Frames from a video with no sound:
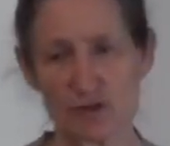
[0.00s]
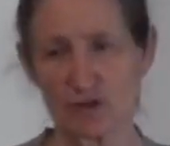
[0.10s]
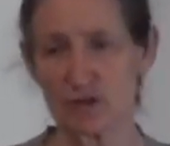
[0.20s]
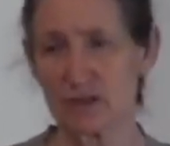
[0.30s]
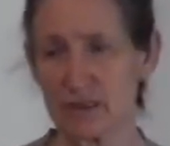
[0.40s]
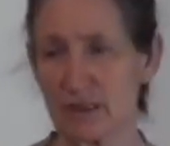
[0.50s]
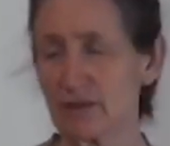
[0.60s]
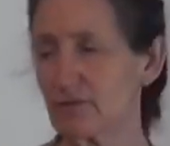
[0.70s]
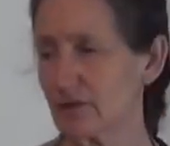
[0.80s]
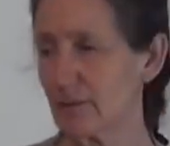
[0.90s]
reduce the
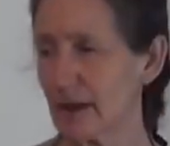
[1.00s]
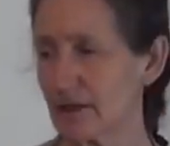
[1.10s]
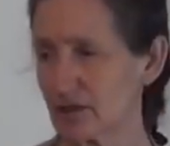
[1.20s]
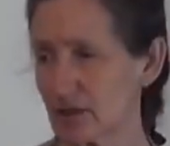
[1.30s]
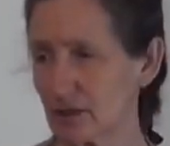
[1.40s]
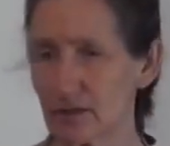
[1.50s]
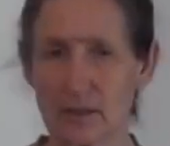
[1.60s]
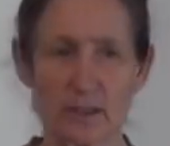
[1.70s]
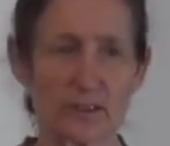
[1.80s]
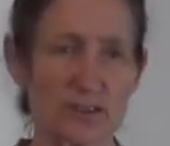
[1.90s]
inflammation
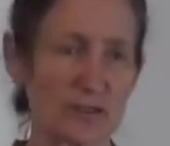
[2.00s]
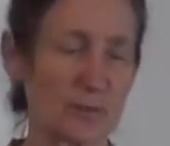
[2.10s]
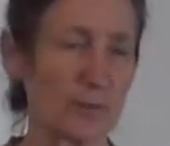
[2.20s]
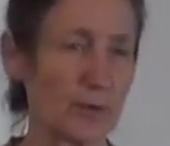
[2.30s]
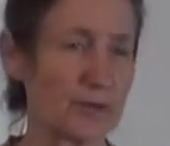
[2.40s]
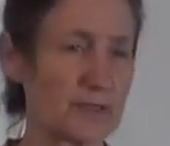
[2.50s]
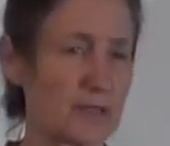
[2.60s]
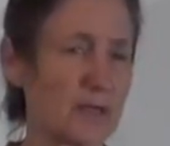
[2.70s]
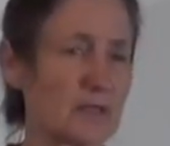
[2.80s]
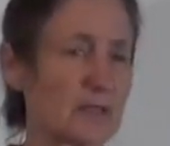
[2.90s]
to the point
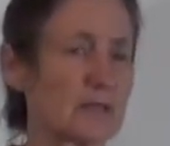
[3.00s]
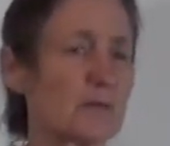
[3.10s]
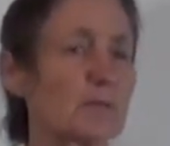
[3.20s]
that